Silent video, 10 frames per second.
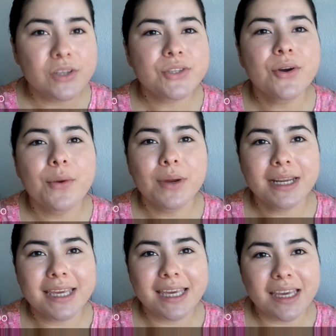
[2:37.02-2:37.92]
So I want
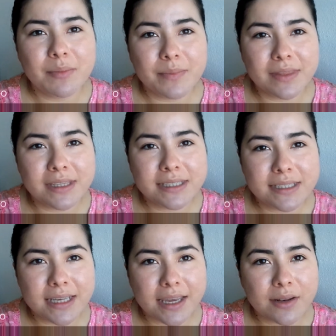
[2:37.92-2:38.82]
to keep the
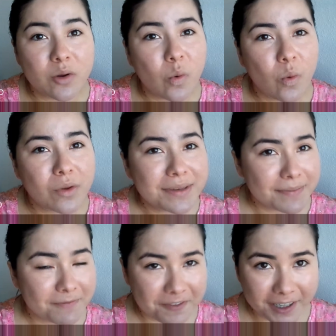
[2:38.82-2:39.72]
skin
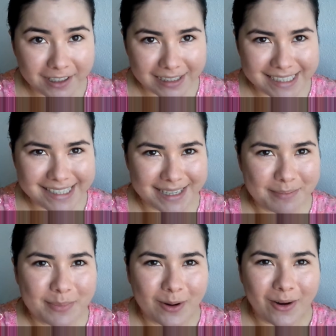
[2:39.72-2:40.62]
fairly
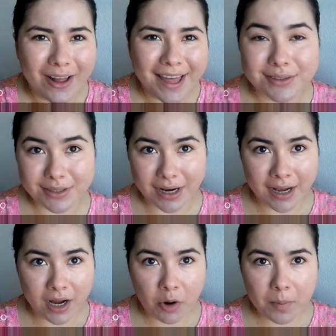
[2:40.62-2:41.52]
simple.
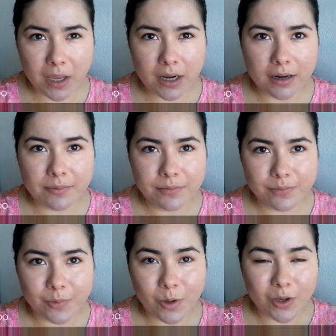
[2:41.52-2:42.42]
And now I'm gonna
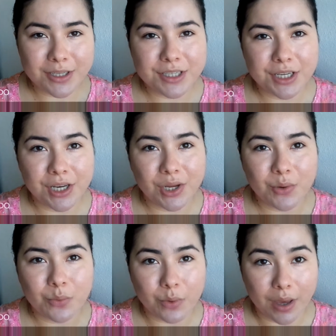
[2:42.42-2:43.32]

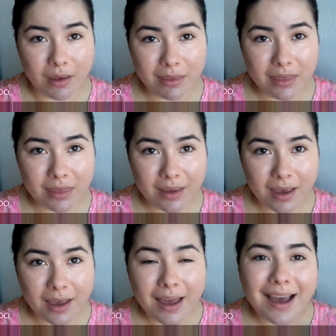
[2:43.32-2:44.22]
continue with
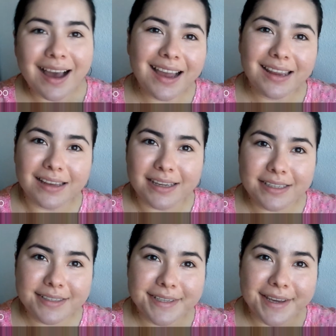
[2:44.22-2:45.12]

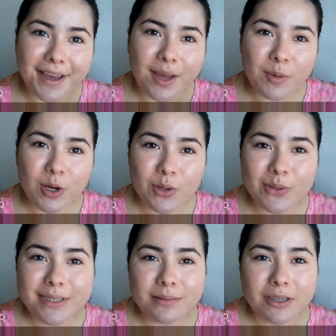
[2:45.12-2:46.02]
highlight. I'm gonna
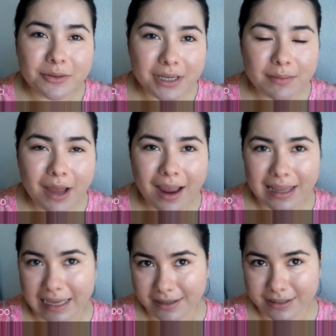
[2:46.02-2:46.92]
use a cream
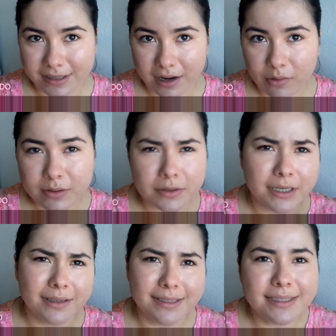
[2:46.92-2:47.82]
highlighter now,
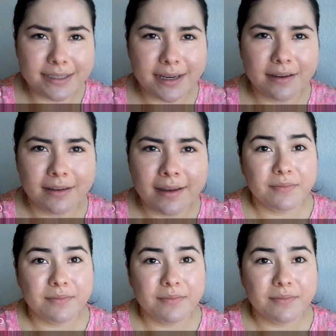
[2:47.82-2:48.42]
or a stick.